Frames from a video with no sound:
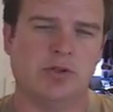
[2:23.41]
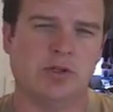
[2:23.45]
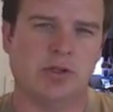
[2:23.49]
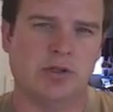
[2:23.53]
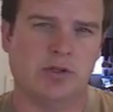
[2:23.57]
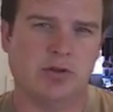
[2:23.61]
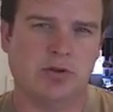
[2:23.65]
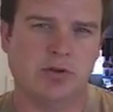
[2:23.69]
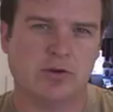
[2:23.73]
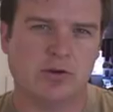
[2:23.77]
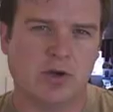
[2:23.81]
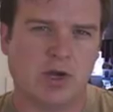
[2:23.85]

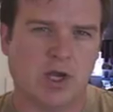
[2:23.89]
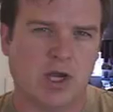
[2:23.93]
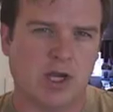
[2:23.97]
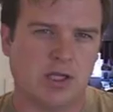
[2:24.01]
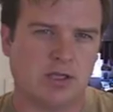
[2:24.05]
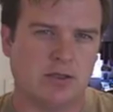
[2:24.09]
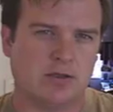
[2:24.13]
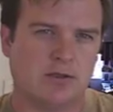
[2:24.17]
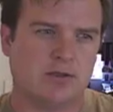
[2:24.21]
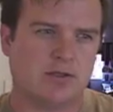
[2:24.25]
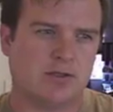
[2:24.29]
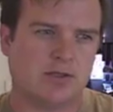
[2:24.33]
I
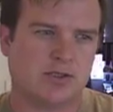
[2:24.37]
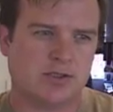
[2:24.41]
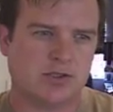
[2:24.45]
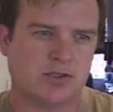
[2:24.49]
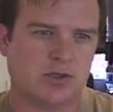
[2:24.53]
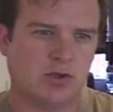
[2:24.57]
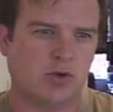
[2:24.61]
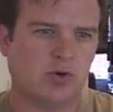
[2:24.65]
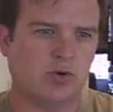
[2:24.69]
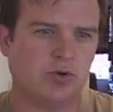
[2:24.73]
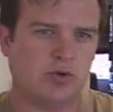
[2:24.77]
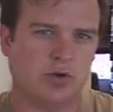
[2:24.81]

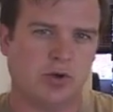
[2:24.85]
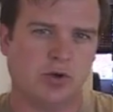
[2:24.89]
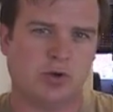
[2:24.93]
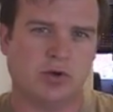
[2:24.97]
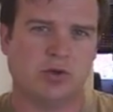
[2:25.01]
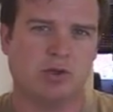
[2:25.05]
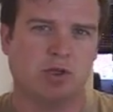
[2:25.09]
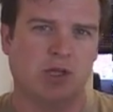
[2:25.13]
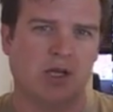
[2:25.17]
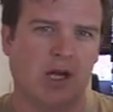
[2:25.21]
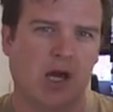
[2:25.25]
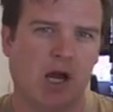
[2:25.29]
sold
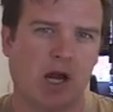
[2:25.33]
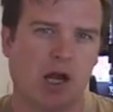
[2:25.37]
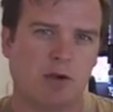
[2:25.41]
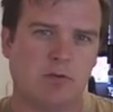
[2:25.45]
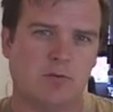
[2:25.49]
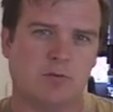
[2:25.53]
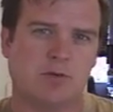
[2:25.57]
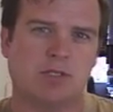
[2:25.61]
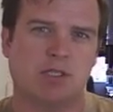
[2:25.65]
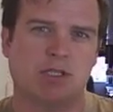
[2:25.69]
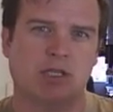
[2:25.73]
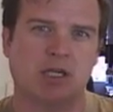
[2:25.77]
her that I
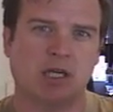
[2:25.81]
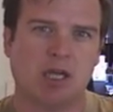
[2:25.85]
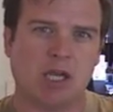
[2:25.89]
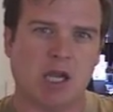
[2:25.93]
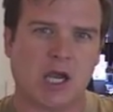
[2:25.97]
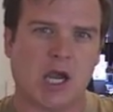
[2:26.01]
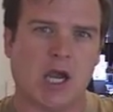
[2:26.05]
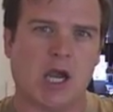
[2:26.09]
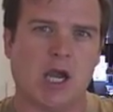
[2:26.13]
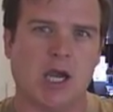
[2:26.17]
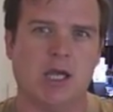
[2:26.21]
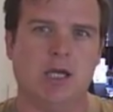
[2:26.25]
was the
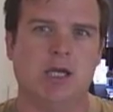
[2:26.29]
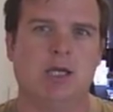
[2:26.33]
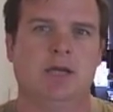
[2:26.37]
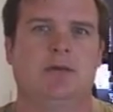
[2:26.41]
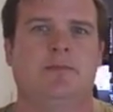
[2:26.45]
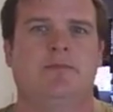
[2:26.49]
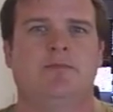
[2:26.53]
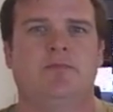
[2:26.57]
guy.